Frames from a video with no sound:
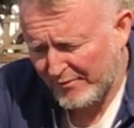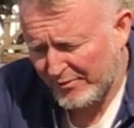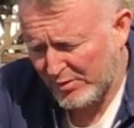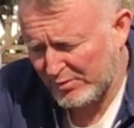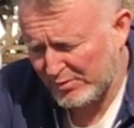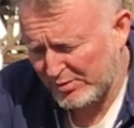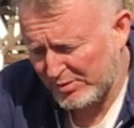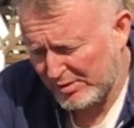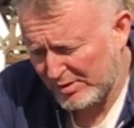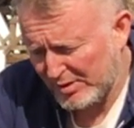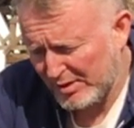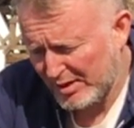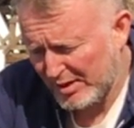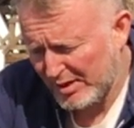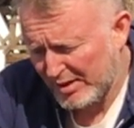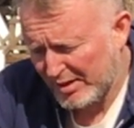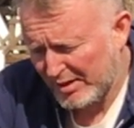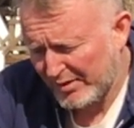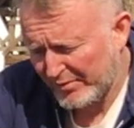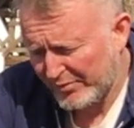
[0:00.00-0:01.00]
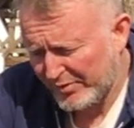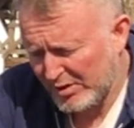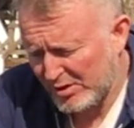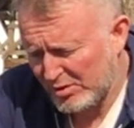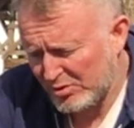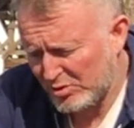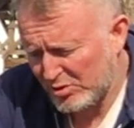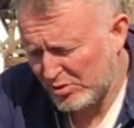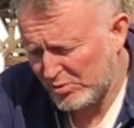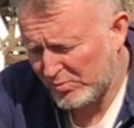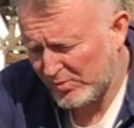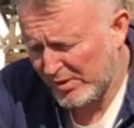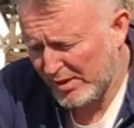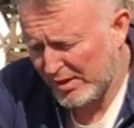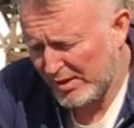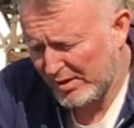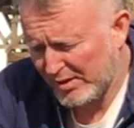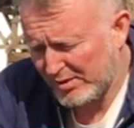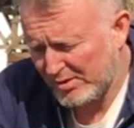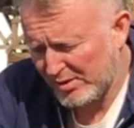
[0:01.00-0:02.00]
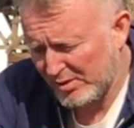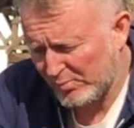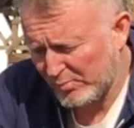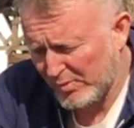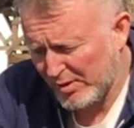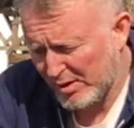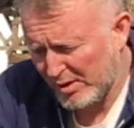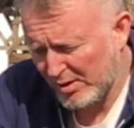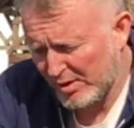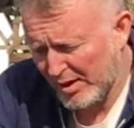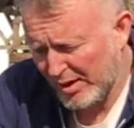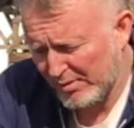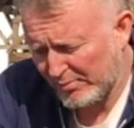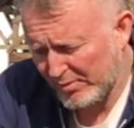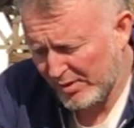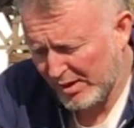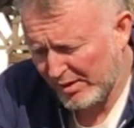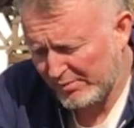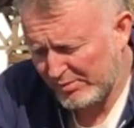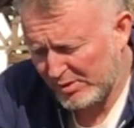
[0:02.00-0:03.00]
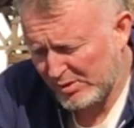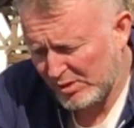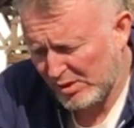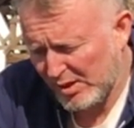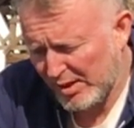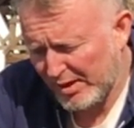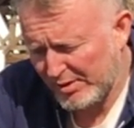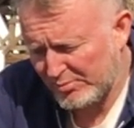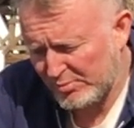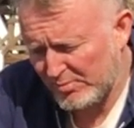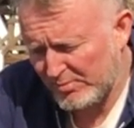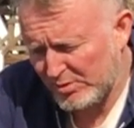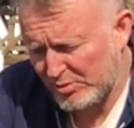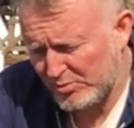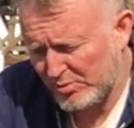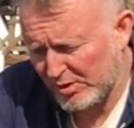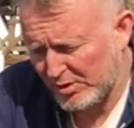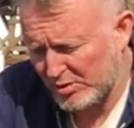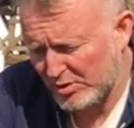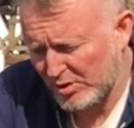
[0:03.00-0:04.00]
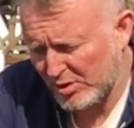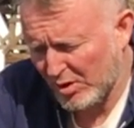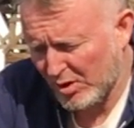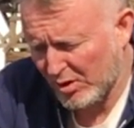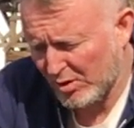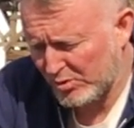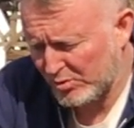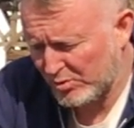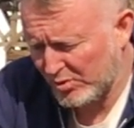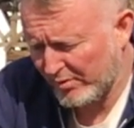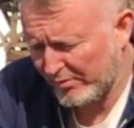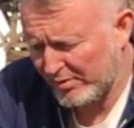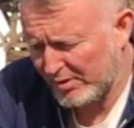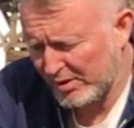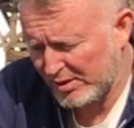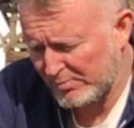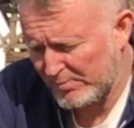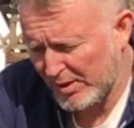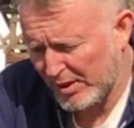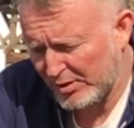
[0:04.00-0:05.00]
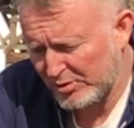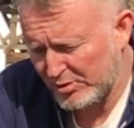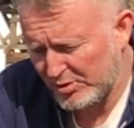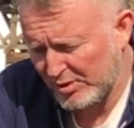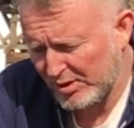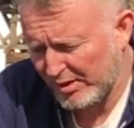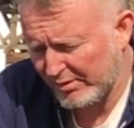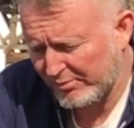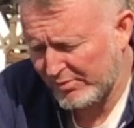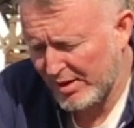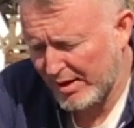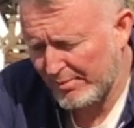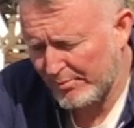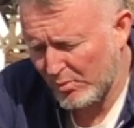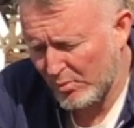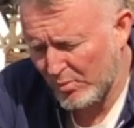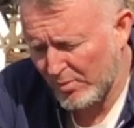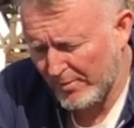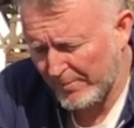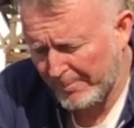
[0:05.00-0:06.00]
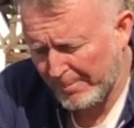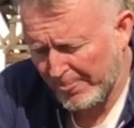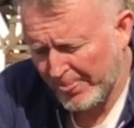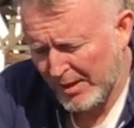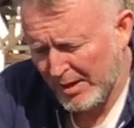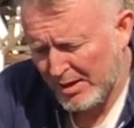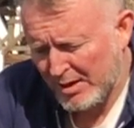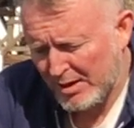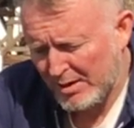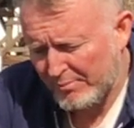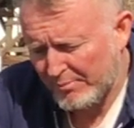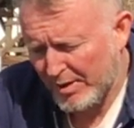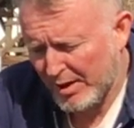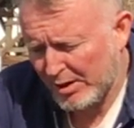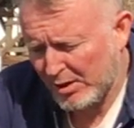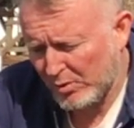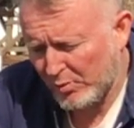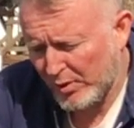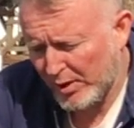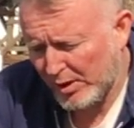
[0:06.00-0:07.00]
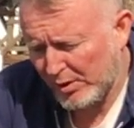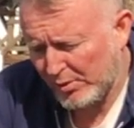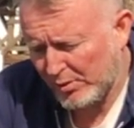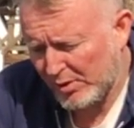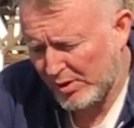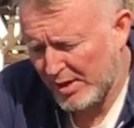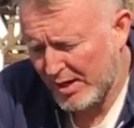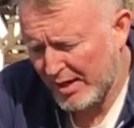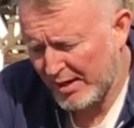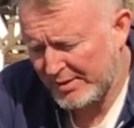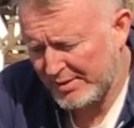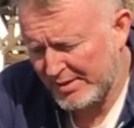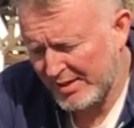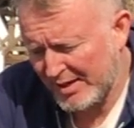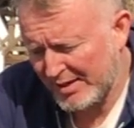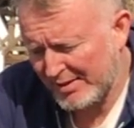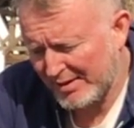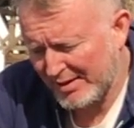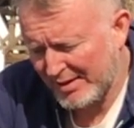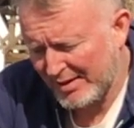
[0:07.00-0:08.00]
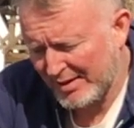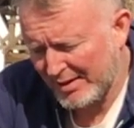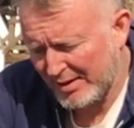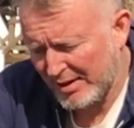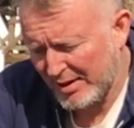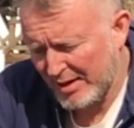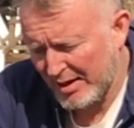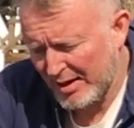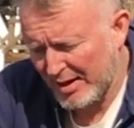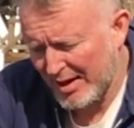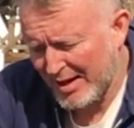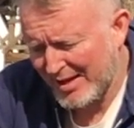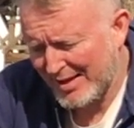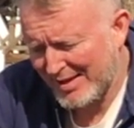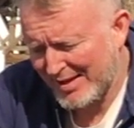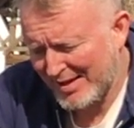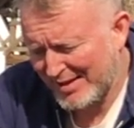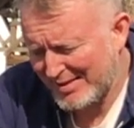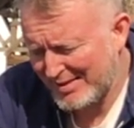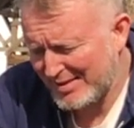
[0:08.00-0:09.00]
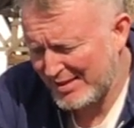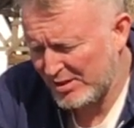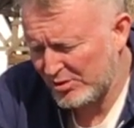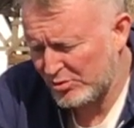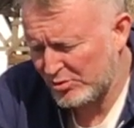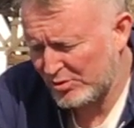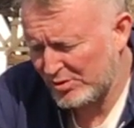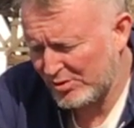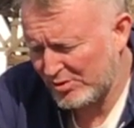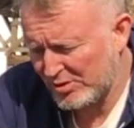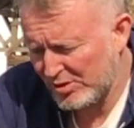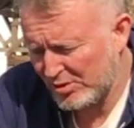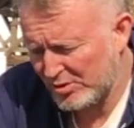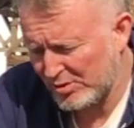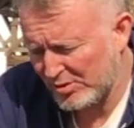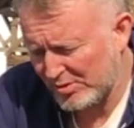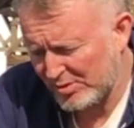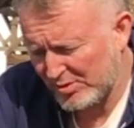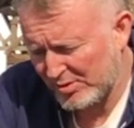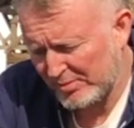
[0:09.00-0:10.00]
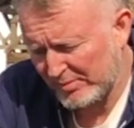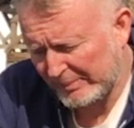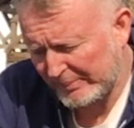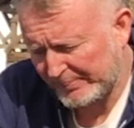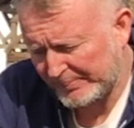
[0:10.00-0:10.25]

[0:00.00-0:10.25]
First, the issues relating to the rigor and relevance of classroom instruction are driven as much, if not more, by curricular content than teacher decisions.